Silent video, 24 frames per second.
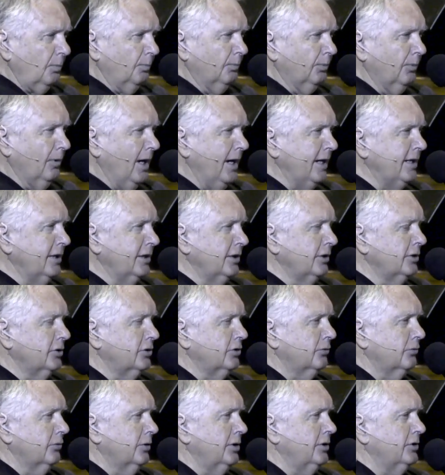Pride
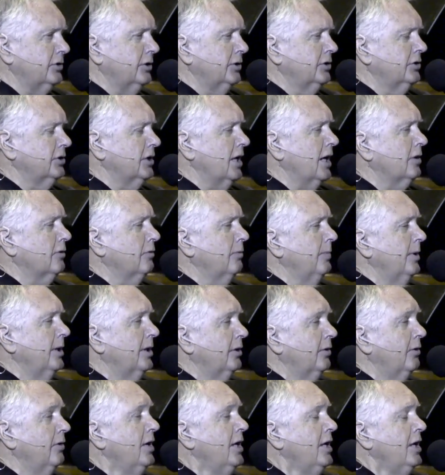Industries in
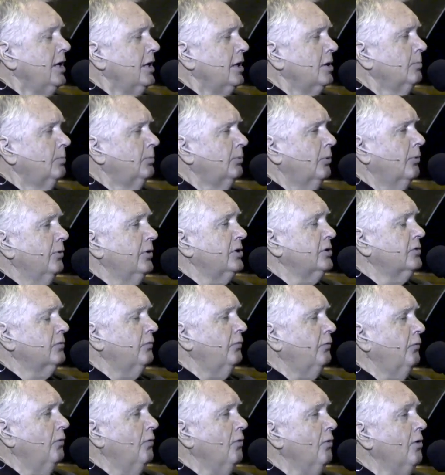Sacramento, employs
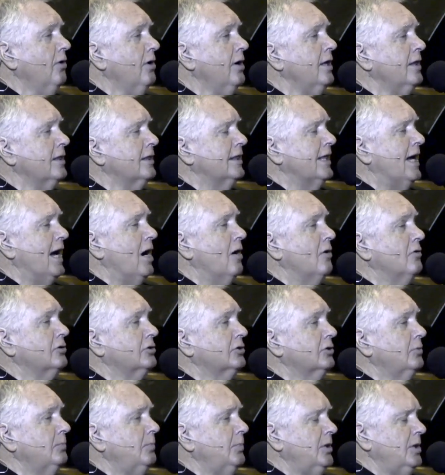
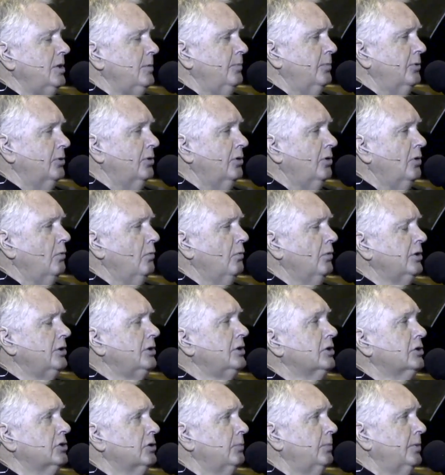4,000 people with
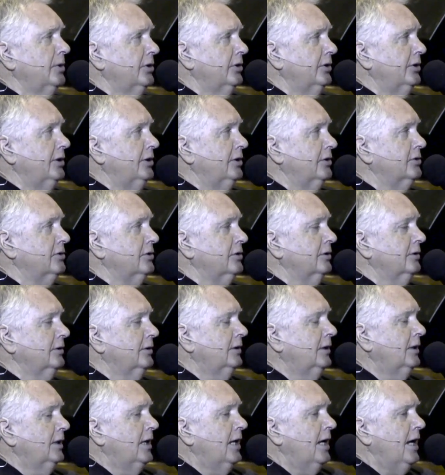disabilities.
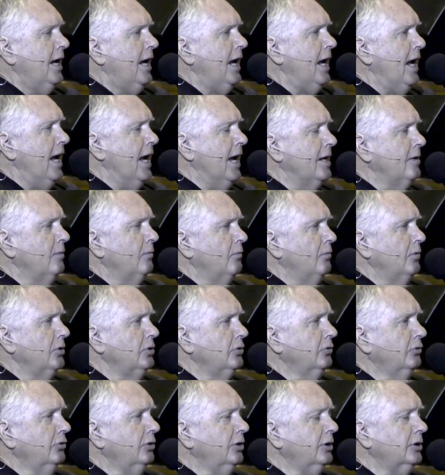And when
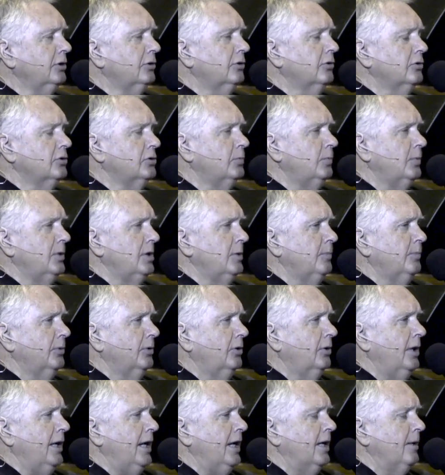you look at those
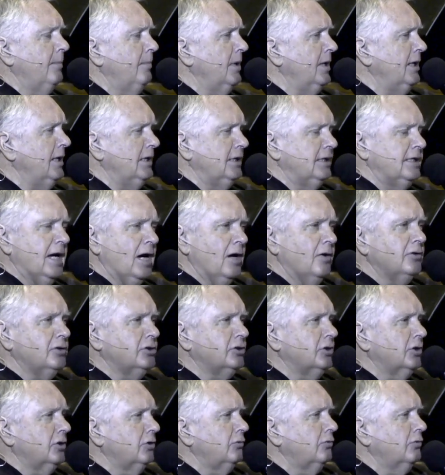people, and many Down
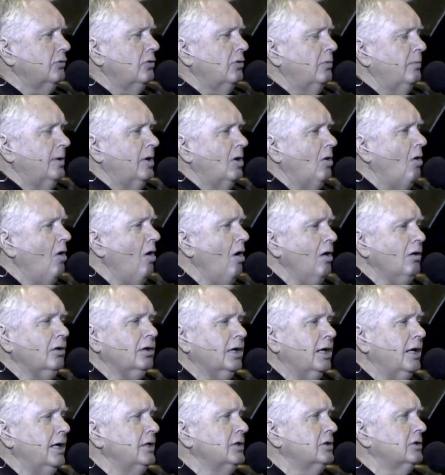syndrome and all
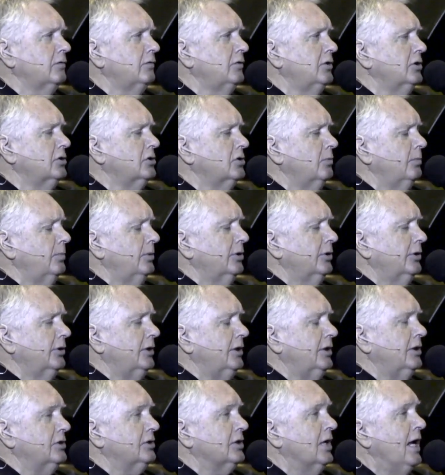kinds of
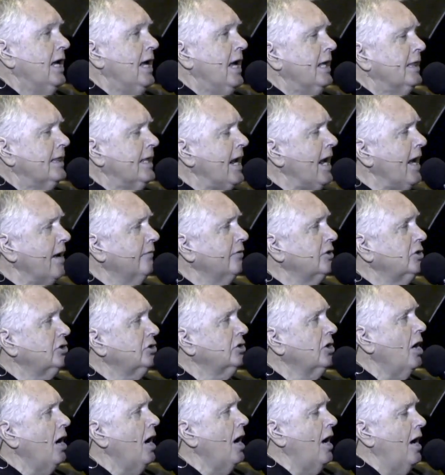disabilities, they have a
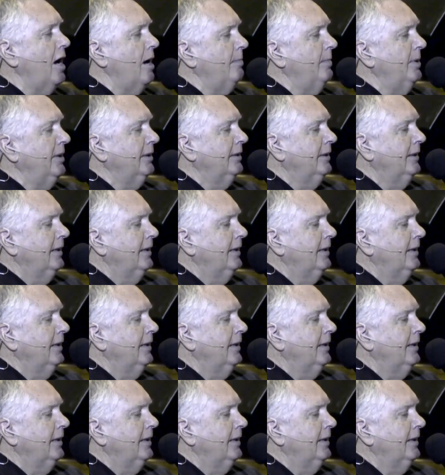job.